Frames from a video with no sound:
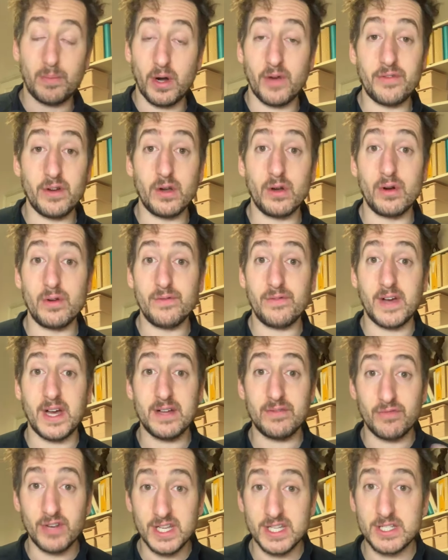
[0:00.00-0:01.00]
brother-in-law, in
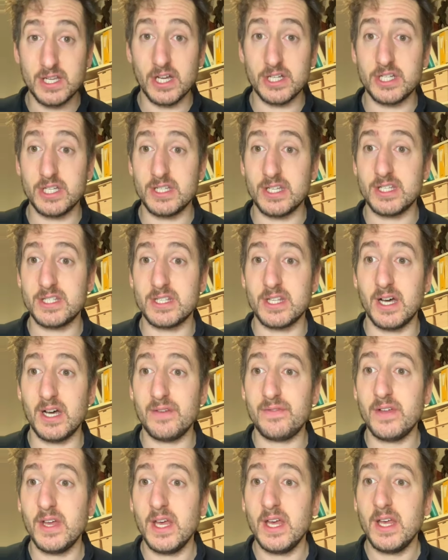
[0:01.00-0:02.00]
fact, researches this
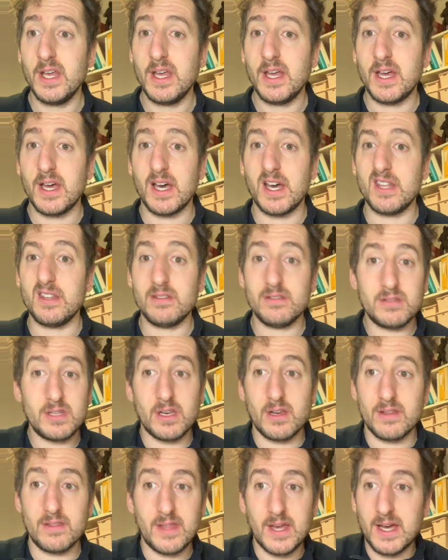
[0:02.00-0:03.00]
stuff, and
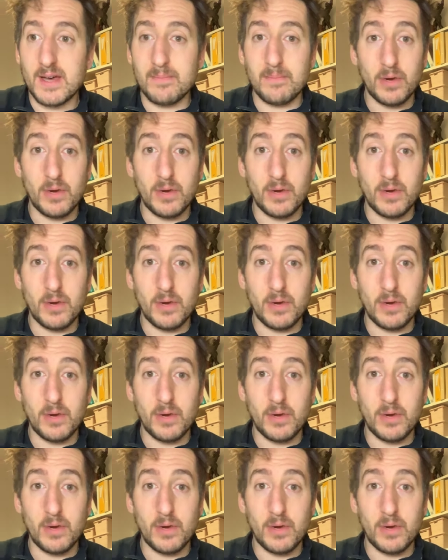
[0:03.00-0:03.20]
their